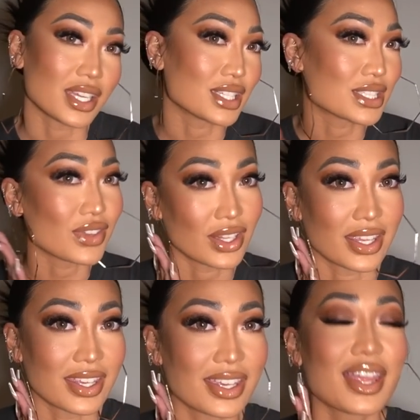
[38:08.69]
I just felt
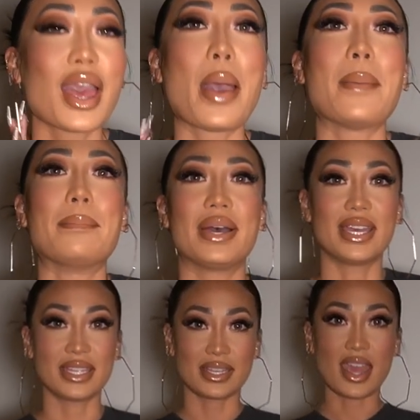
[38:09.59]
like it.
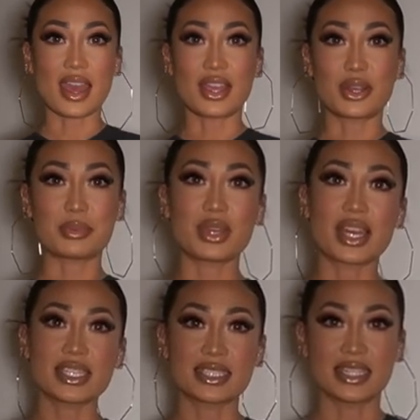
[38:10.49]
But yeah, I hope you
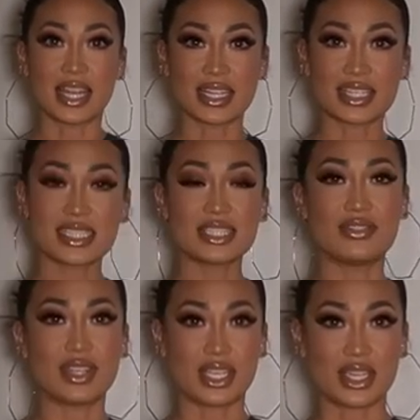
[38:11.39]
guys like this
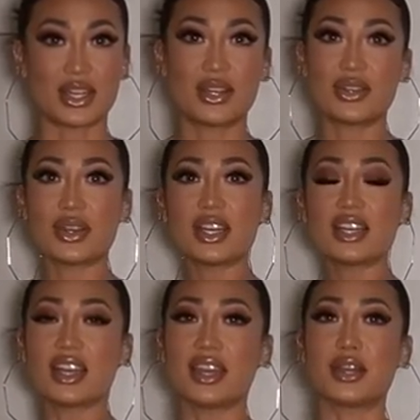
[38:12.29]
video.
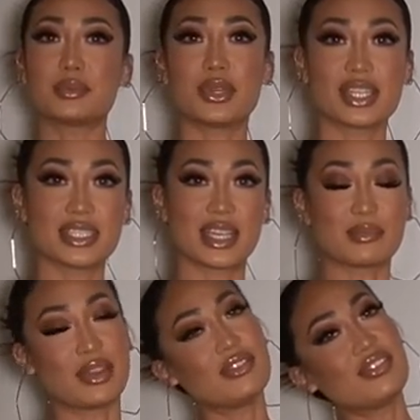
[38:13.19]
I hope you guys like
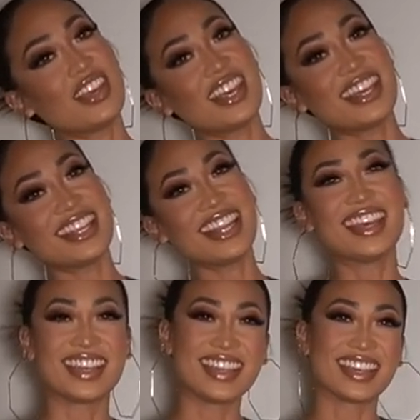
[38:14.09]
my fit.
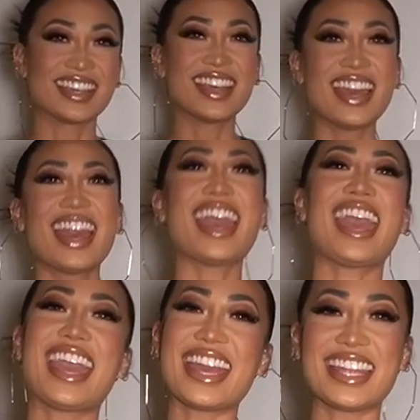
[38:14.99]

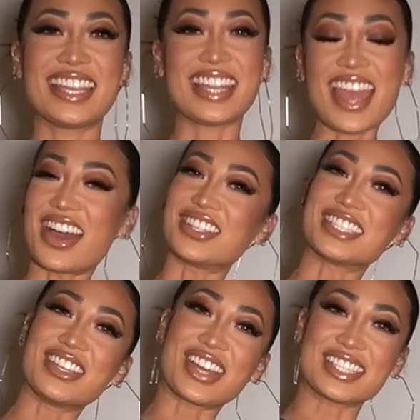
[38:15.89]
And yeah, I'll
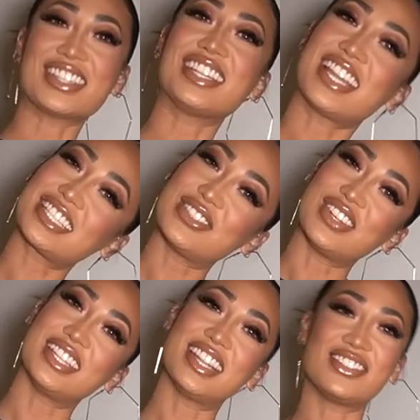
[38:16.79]
see you guys on the next
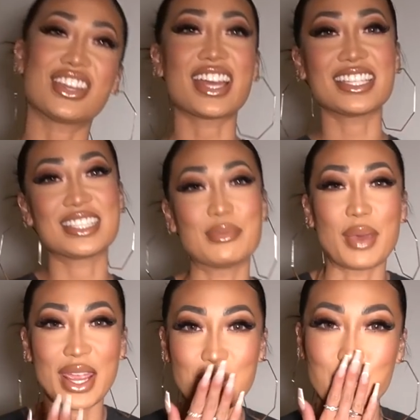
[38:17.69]
one. Love you guys.
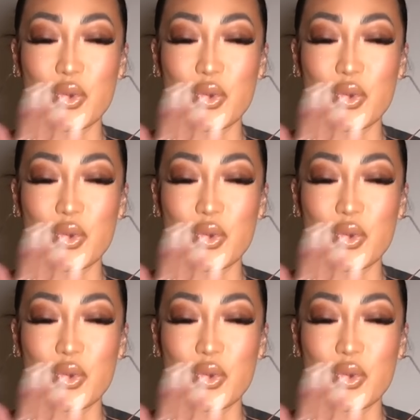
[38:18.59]
Bye.